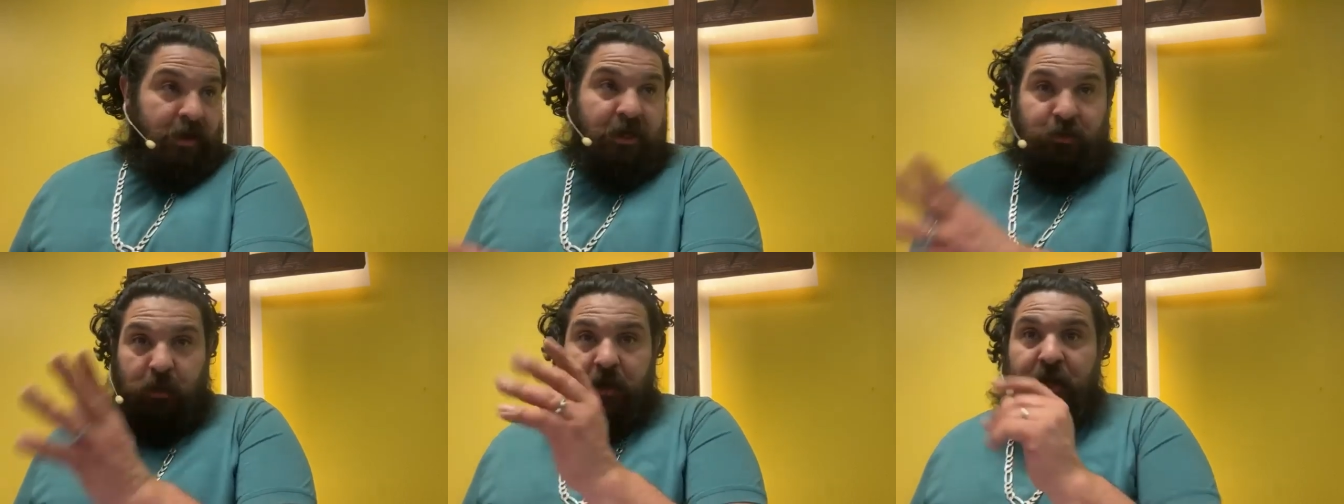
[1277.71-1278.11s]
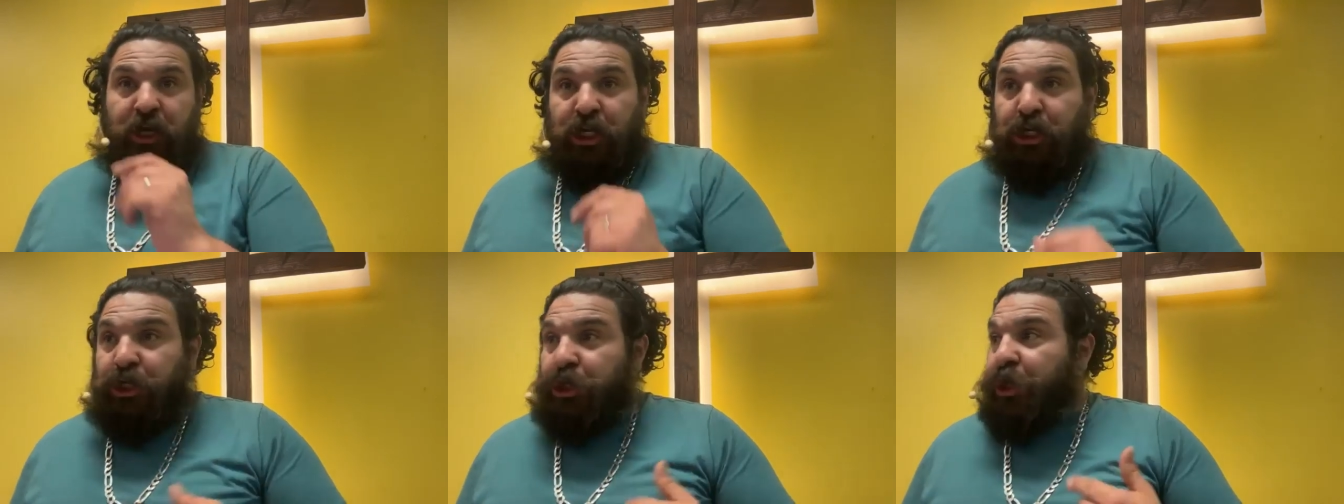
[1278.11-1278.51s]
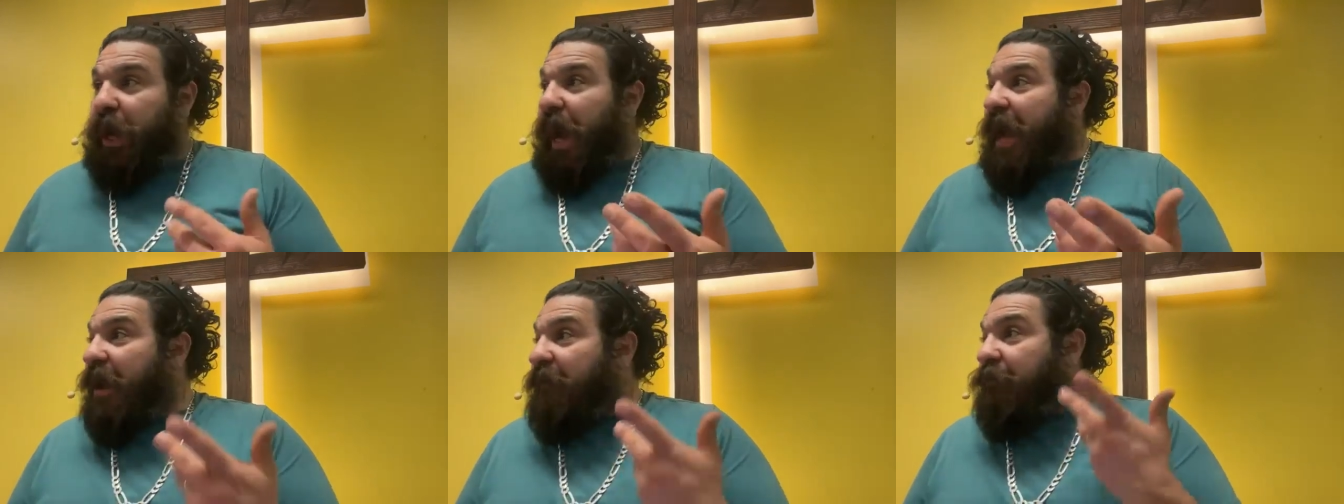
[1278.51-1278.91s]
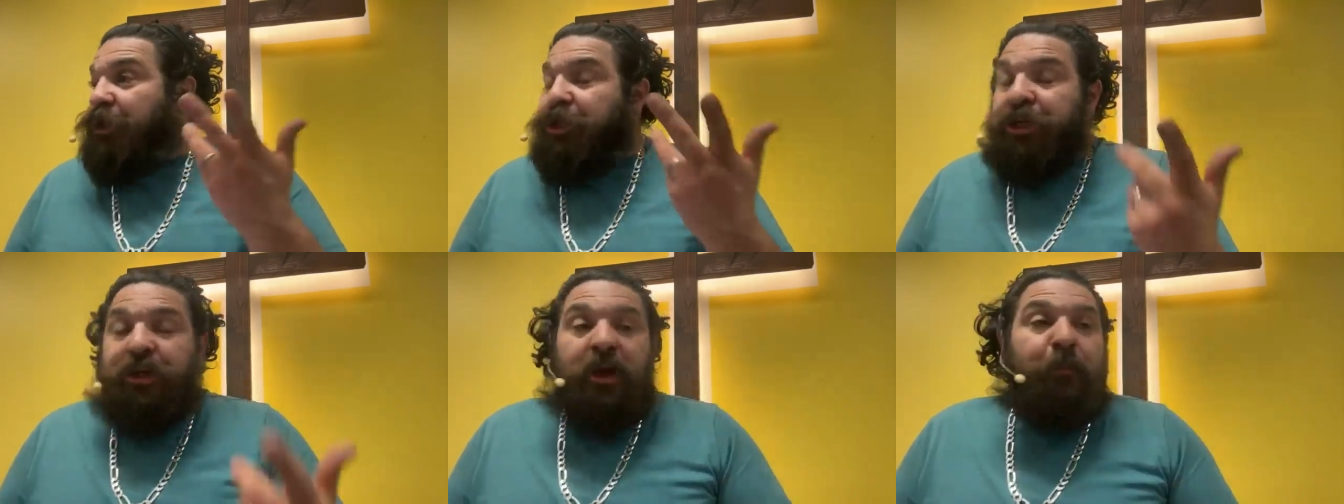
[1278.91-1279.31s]
Here's one Should I ever
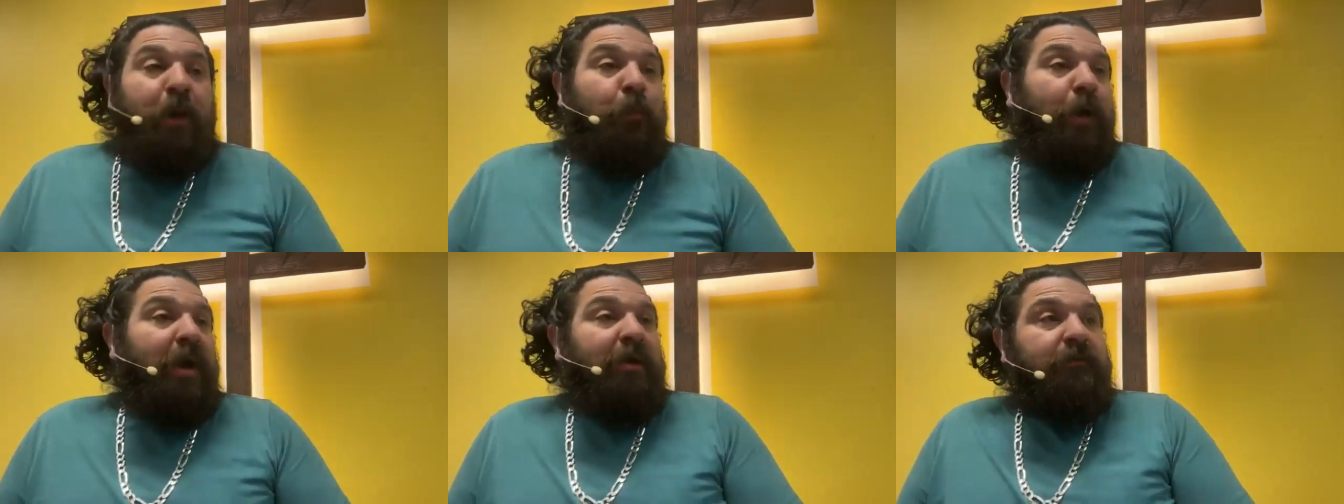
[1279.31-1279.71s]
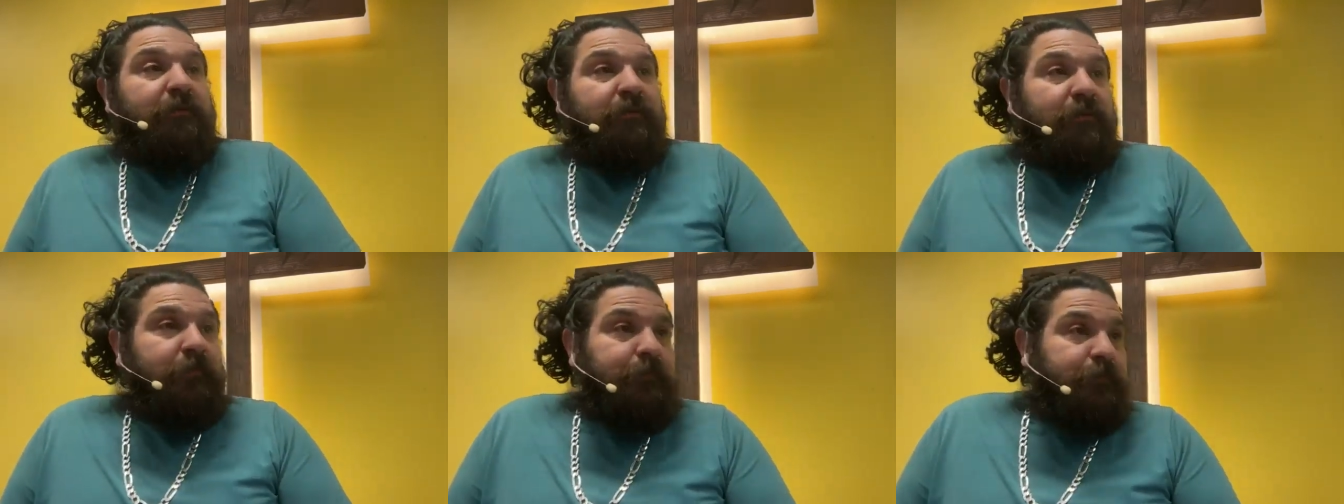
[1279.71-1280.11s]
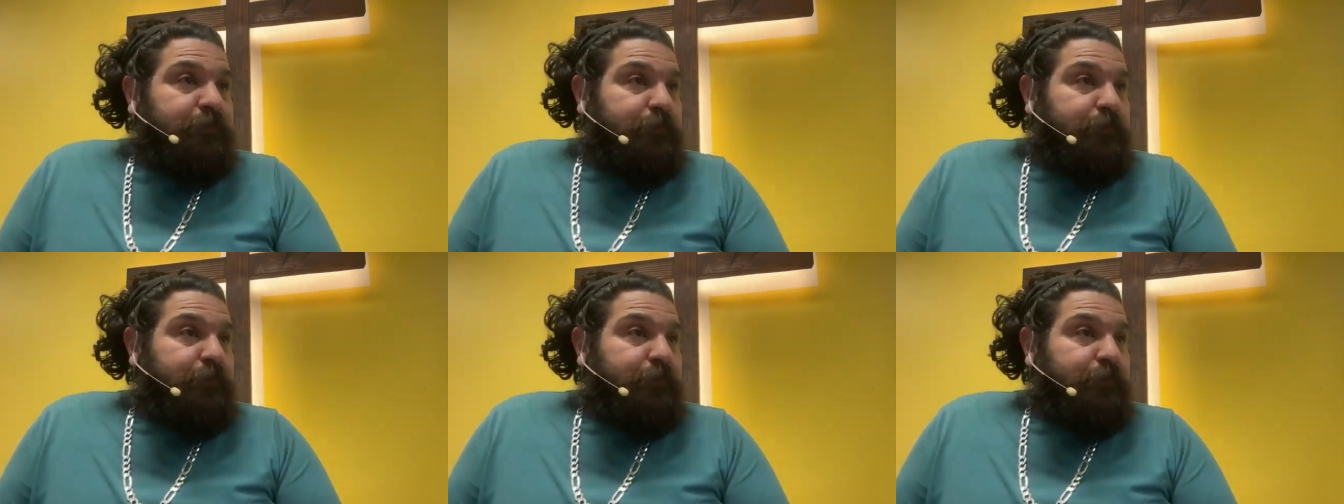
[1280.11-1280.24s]
cheat on my wife?